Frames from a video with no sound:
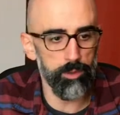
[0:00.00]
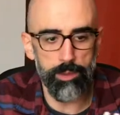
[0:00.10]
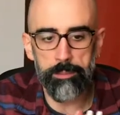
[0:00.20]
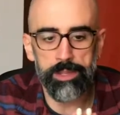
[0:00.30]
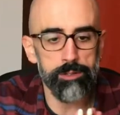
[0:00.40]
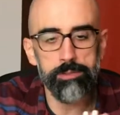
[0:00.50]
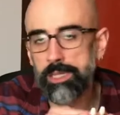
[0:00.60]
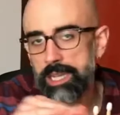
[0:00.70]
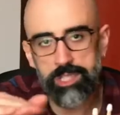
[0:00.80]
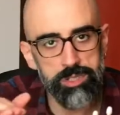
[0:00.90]
I mean, the
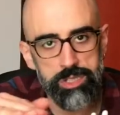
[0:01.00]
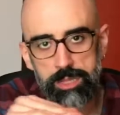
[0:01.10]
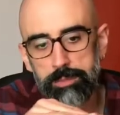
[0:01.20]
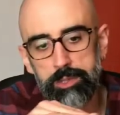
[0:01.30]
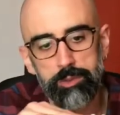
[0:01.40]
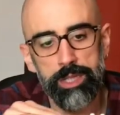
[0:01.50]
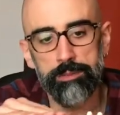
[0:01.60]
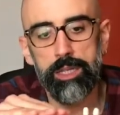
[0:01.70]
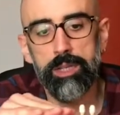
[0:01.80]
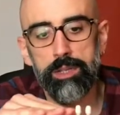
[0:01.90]
relationship
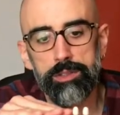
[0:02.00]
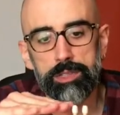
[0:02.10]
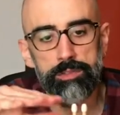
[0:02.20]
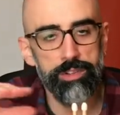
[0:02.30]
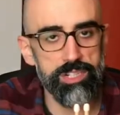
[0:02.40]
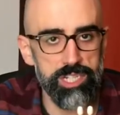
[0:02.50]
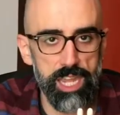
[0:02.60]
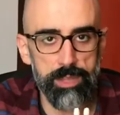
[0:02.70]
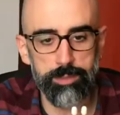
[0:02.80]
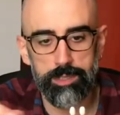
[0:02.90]
between different
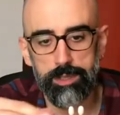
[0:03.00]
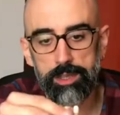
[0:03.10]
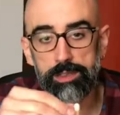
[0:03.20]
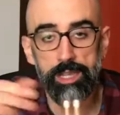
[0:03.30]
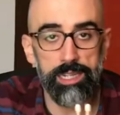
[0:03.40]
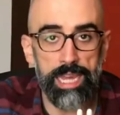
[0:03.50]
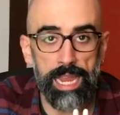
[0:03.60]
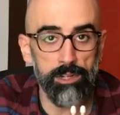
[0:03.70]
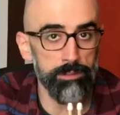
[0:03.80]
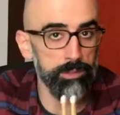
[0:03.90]
shapes in
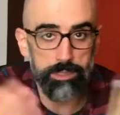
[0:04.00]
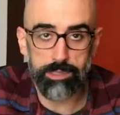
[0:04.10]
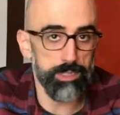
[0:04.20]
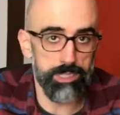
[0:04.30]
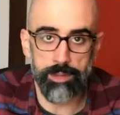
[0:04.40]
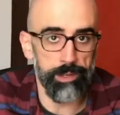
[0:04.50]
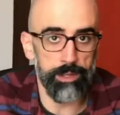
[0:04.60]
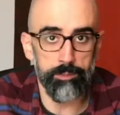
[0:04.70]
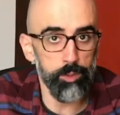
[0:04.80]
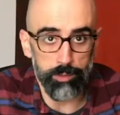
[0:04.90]
nylon is the same
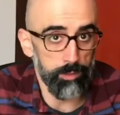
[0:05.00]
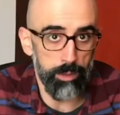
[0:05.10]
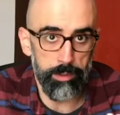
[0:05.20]
like in wood.